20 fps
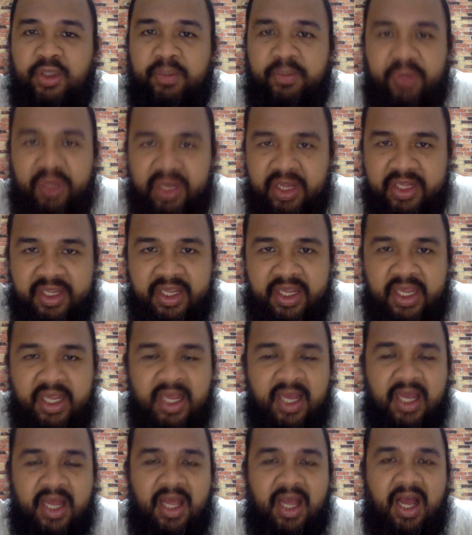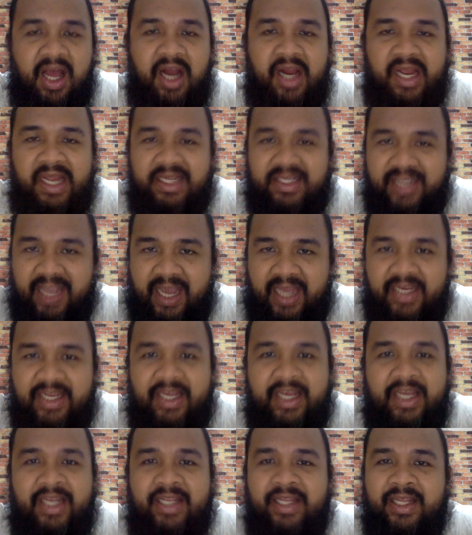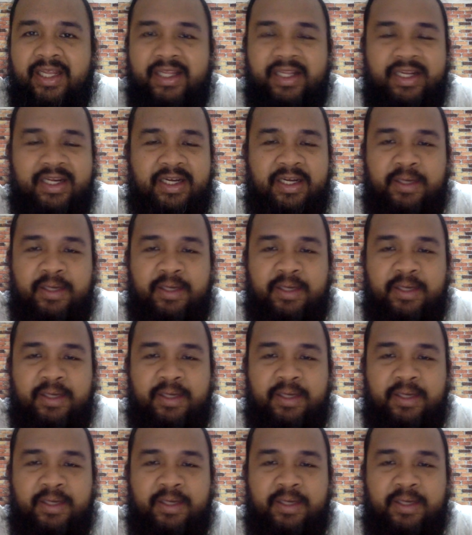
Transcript: community are excited, and